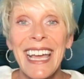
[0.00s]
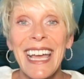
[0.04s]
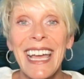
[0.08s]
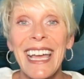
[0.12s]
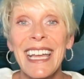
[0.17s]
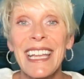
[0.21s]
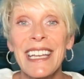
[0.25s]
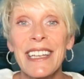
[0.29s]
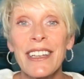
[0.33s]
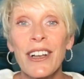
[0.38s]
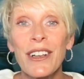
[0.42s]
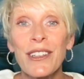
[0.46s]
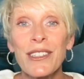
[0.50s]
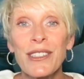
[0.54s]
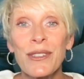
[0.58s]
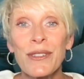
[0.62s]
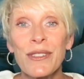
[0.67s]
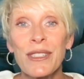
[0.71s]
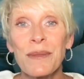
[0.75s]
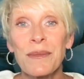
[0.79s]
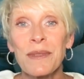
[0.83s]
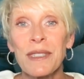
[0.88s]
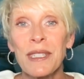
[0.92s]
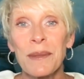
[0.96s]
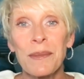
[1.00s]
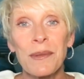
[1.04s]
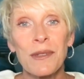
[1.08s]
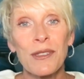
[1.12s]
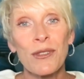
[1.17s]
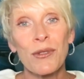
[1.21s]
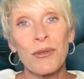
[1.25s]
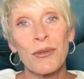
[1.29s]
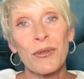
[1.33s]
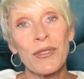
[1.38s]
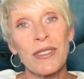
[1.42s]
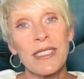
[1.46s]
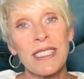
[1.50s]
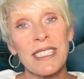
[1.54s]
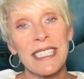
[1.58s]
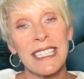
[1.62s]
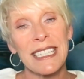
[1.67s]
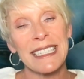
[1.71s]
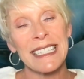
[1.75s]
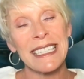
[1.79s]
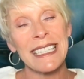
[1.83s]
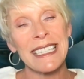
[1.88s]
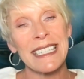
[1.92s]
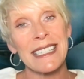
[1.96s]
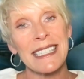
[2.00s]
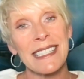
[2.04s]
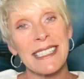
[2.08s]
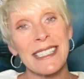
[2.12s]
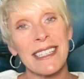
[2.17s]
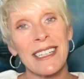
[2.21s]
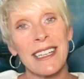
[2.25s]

And also some tips, tools, and techniques